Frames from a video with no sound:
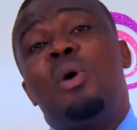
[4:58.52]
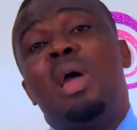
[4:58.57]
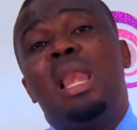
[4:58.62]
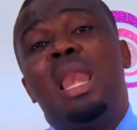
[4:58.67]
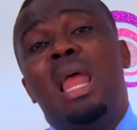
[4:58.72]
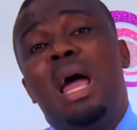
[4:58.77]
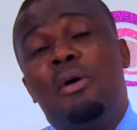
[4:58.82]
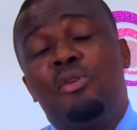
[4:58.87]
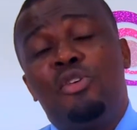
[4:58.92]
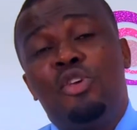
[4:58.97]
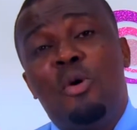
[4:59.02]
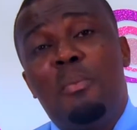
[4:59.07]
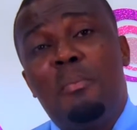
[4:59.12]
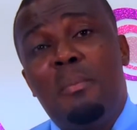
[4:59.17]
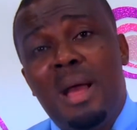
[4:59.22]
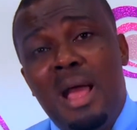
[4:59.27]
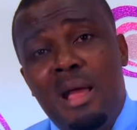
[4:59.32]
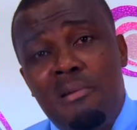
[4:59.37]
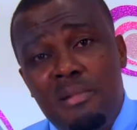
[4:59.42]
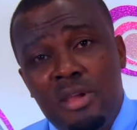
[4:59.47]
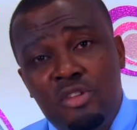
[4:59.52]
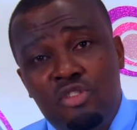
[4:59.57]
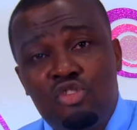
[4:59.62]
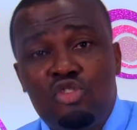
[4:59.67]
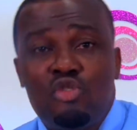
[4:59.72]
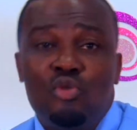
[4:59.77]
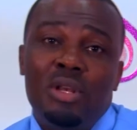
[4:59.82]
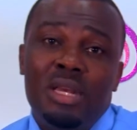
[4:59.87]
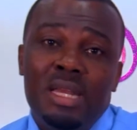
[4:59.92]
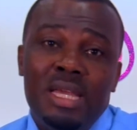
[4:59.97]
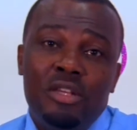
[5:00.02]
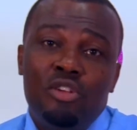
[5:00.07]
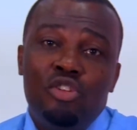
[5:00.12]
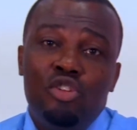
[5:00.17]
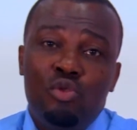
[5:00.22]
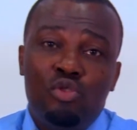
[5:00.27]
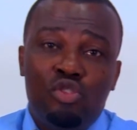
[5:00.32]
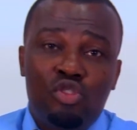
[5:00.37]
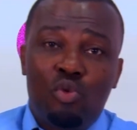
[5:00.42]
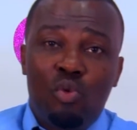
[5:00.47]
allow your marriage to lead
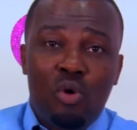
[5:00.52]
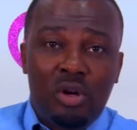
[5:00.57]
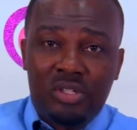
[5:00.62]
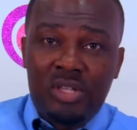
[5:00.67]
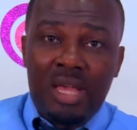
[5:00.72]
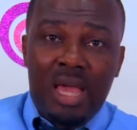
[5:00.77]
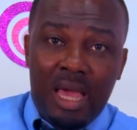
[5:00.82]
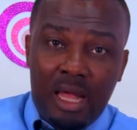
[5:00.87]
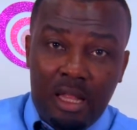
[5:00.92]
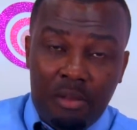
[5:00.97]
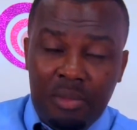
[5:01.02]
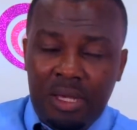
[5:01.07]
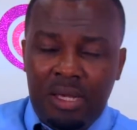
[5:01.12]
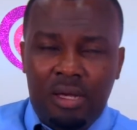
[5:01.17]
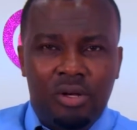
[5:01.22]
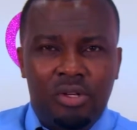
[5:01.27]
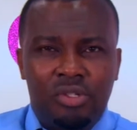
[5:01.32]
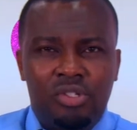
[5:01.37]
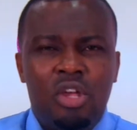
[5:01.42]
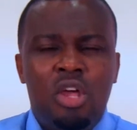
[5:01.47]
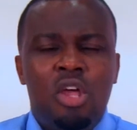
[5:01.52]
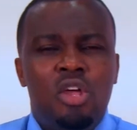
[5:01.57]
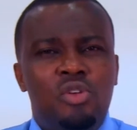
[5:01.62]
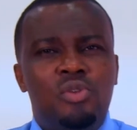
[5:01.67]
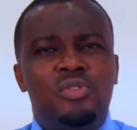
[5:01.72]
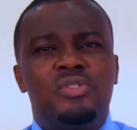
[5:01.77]
you towards hell, because you